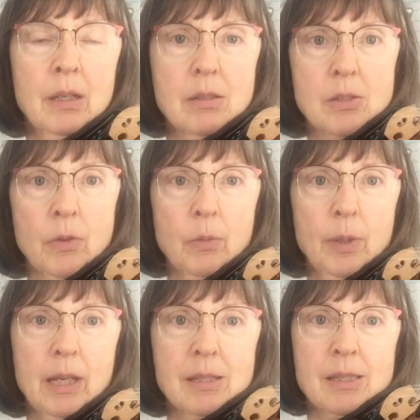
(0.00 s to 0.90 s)
so that
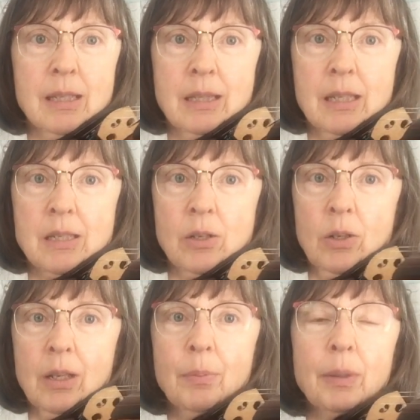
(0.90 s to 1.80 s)
we can sit this
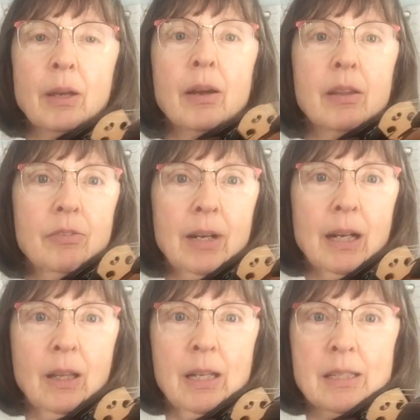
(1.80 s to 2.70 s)
all up here, and the
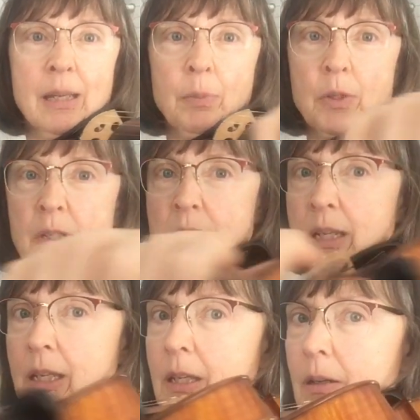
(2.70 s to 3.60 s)
violin is able to
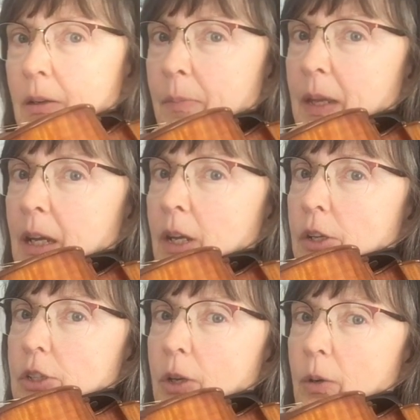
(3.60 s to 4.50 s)
sit here.
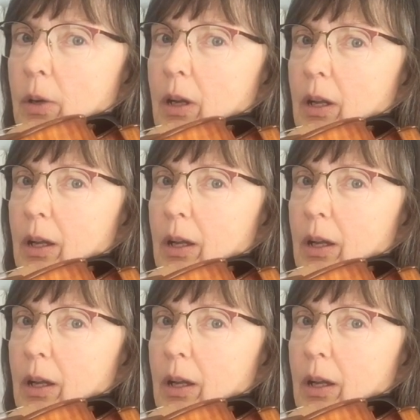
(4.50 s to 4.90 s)
So